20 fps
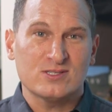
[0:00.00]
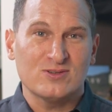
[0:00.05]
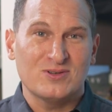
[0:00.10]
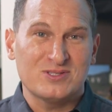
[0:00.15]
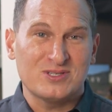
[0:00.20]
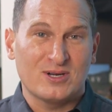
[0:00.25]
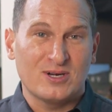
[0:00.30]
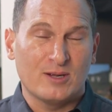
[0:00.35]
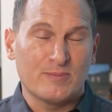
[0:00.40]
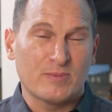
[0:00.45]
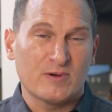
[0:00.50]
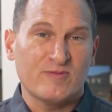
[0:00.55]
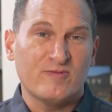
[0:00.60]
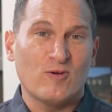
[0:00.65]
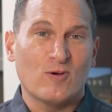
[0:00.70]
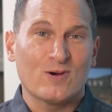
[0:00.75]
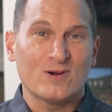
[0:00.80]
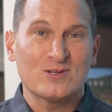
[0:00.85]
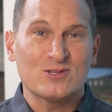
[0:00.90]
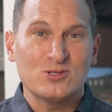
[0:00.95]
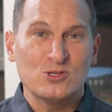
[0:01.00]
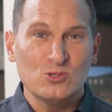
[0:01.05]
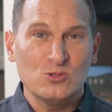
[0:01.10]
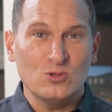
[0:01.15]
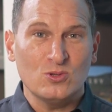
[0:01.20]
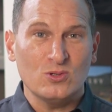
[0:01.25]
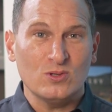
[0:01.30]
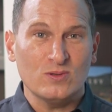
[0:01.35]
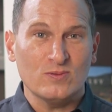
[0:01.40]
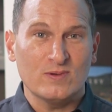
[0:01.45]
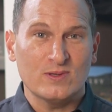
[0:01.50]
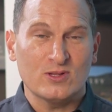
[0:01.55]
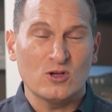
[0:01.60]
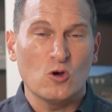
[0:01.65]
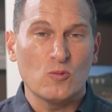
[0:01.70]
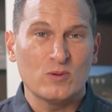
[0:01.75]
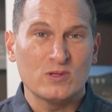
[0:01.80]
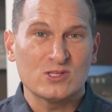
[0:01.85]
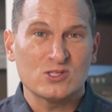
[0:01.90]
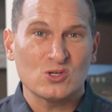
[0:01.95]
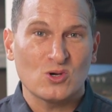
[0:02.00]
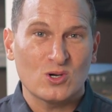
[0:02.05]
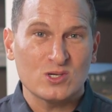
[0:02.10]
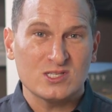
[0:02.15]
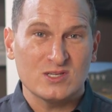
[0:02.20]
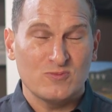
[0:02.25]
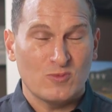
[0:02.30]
So it's our #4 tool with open source